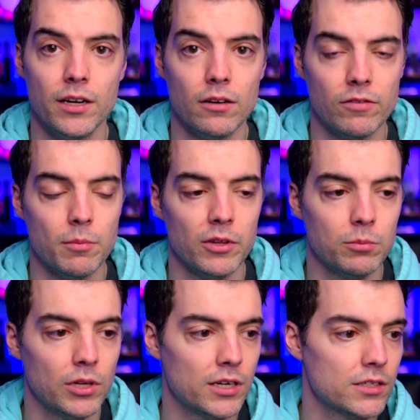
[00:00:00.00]
it from other
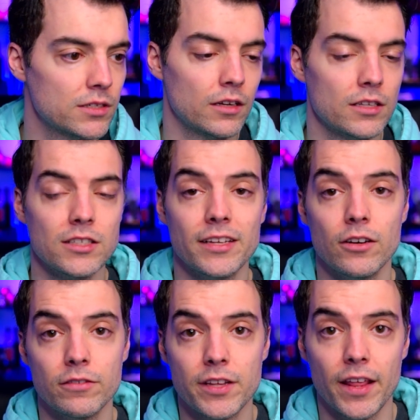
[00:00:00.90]
players. Slight
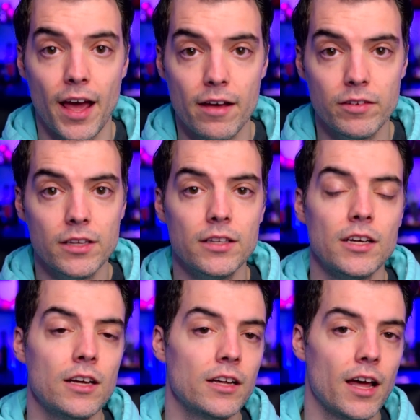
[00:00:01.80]
nerf to the heavy
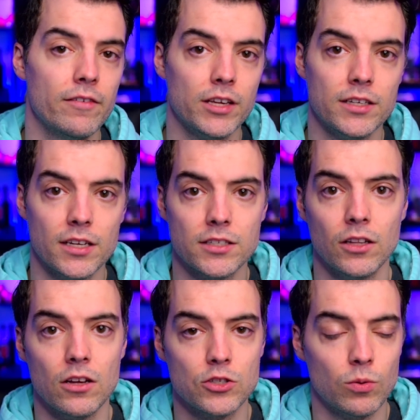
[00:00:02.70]
contestant
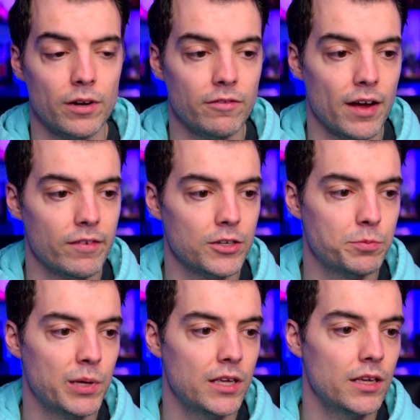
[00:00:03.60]
lost 25
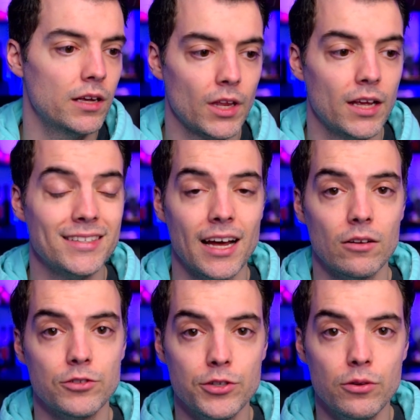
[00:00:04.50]
HP,
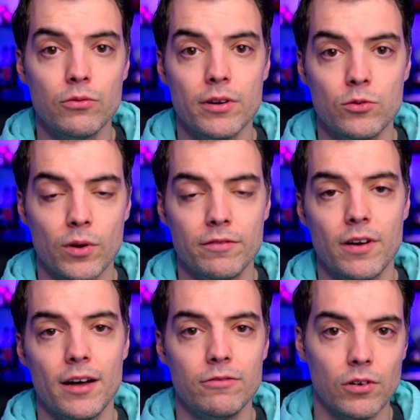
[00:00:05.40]
down to
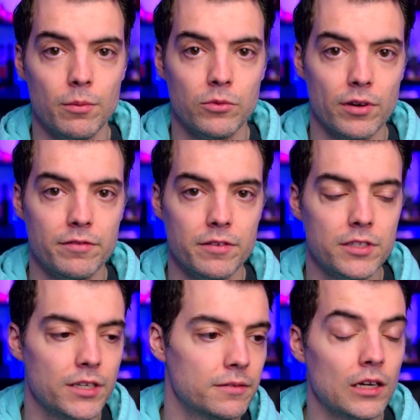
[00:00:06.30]
325 from
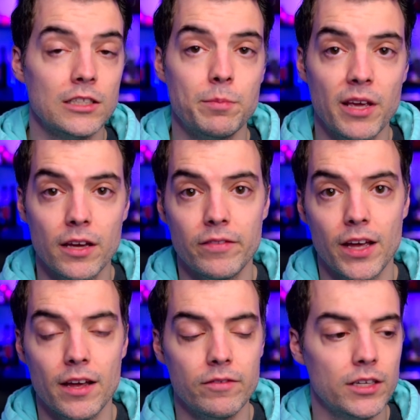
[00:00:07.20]
350. Speaking of the
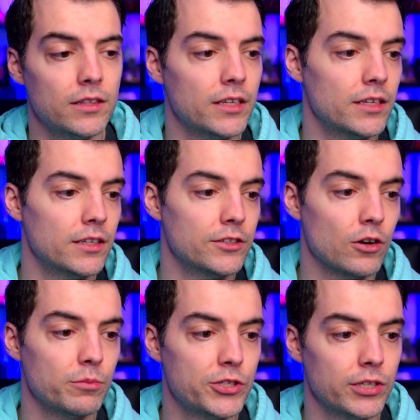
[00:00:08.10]
heavy, the
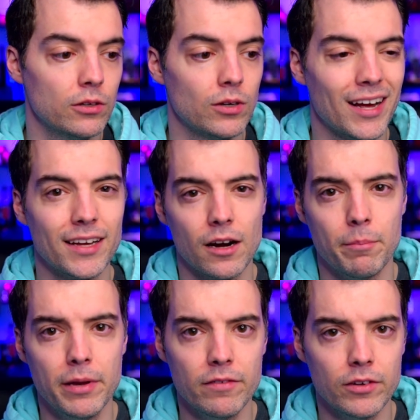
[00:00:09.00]
dome shield got a
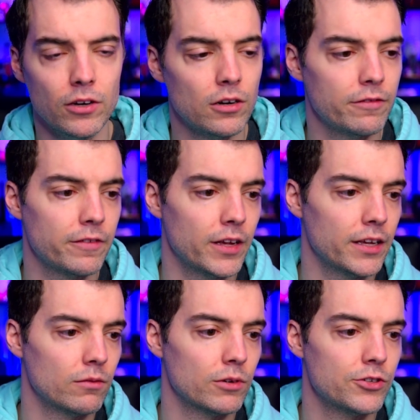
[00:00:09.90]
bit of a nerf.
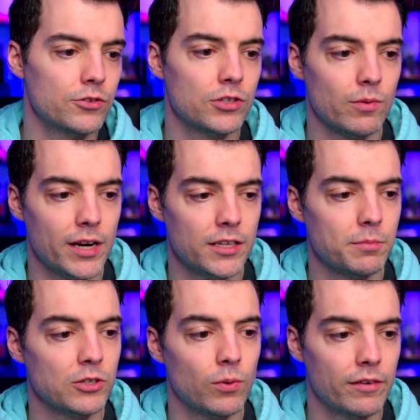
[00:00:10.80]
It reduced the radius
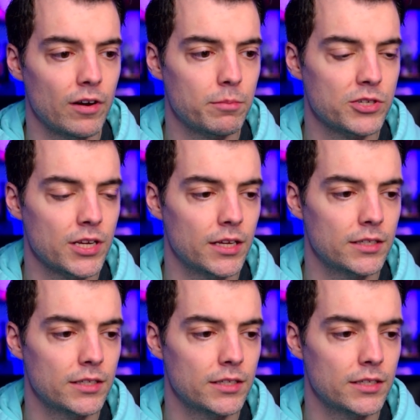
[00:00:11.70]
by 25%.